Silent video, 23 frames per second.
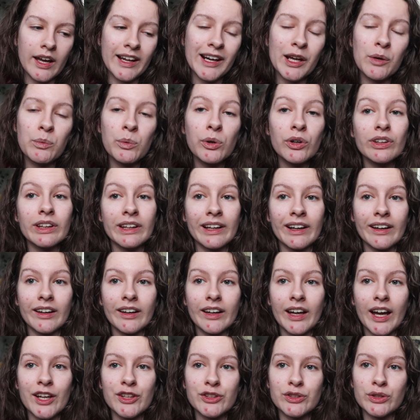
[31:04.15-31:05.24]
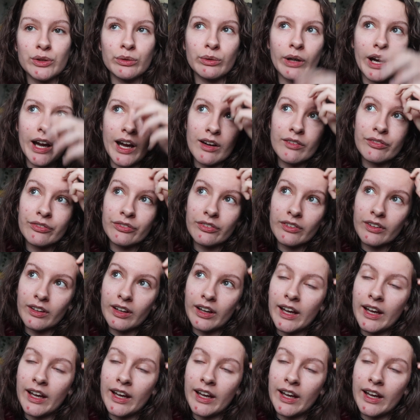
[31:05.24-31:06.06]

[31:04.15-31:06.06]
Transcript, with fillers: And I won't lie, I do have